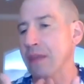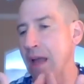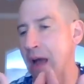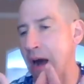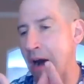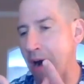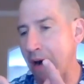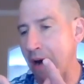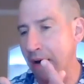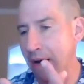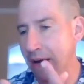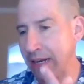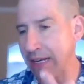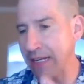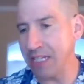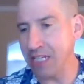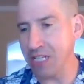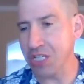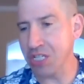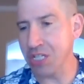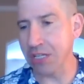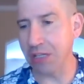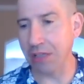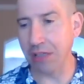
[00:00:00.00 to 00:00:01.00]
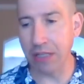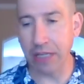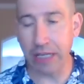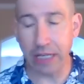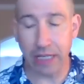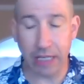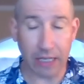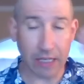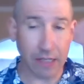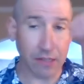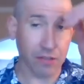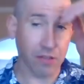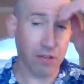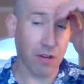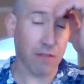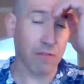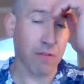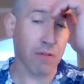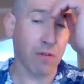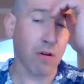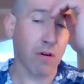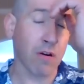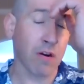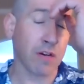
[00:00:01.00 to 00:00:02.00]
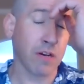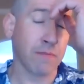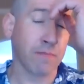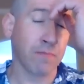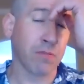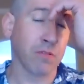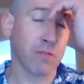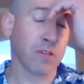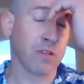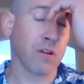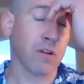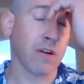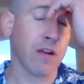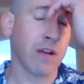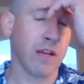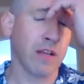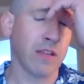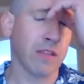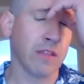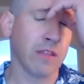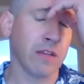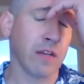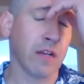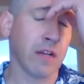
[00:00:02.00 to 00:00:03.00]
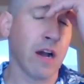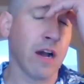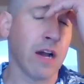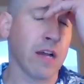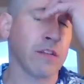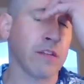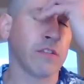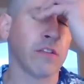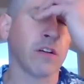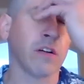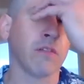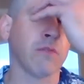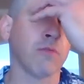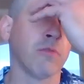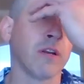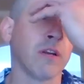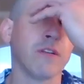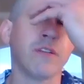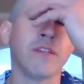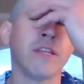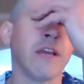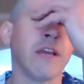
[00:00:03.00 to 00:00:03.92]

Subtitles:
And additionally, it's not real hard to portray the Kaiser. What did